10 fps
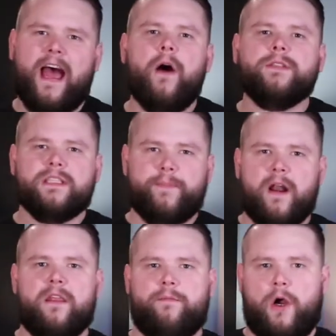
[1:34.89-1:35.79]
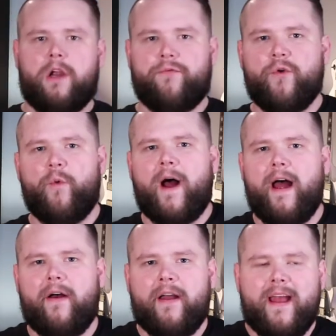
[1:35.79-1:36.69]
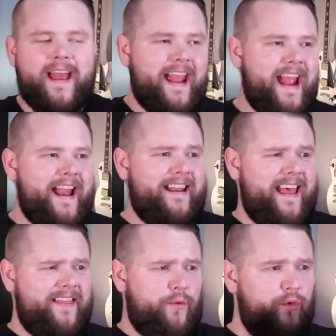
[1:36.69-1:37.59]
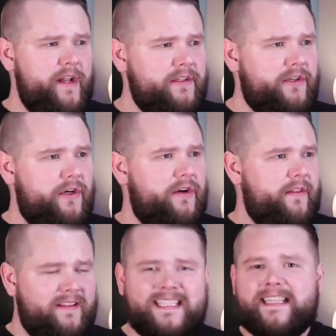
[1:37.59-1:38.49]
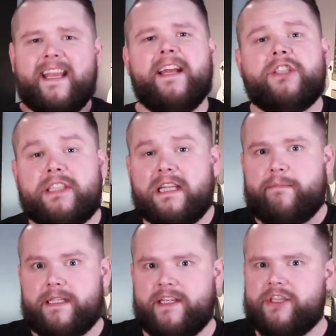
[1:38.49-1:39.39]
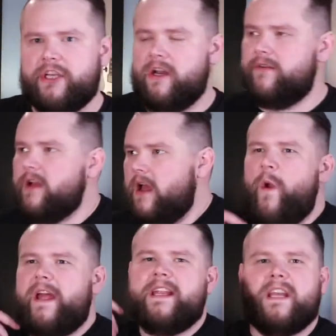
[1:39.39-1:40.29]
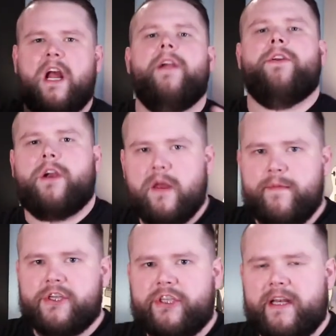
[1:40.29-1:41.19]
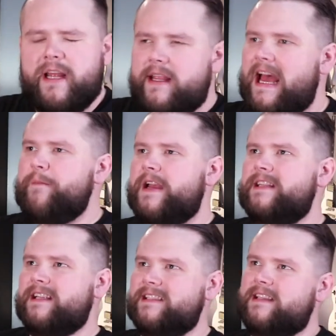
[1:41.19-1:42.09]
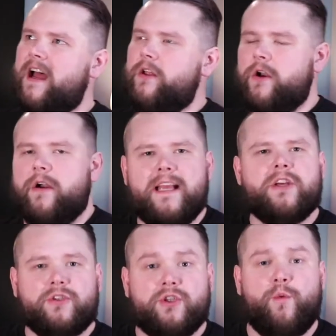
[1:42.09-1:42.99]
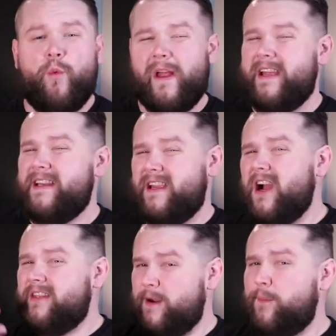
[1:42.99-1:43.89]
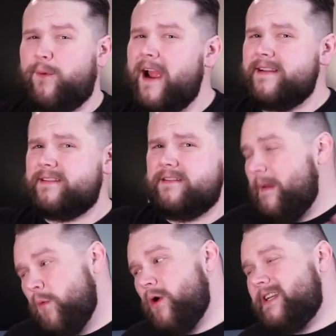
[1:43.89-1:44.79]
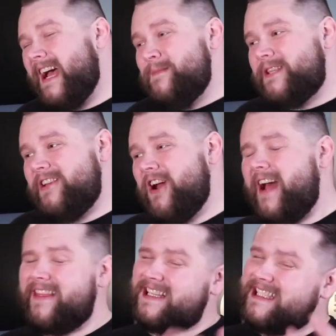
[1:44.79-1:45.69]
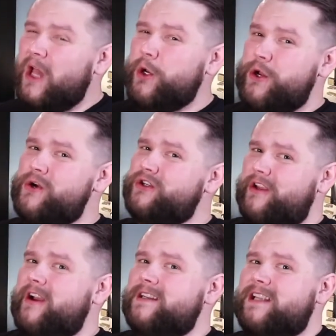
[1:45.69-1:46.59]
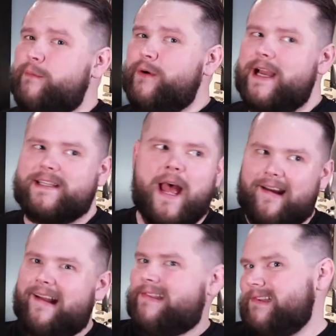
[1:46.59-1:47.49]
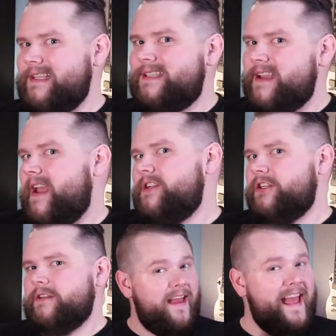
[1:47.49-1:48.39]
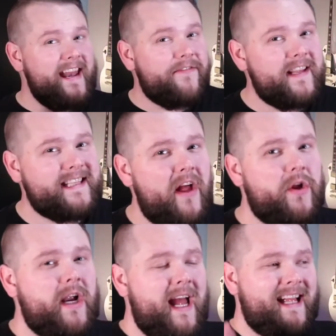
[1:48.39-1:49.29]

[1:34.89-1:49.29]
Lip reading: the house has been on the market for a while and the realtor, the listing agent's in the position of willing to cut their commission, that means the seller is also willing to cut their price. And more times than not, the seller usually cuts their price, not the listing agent. And if the seller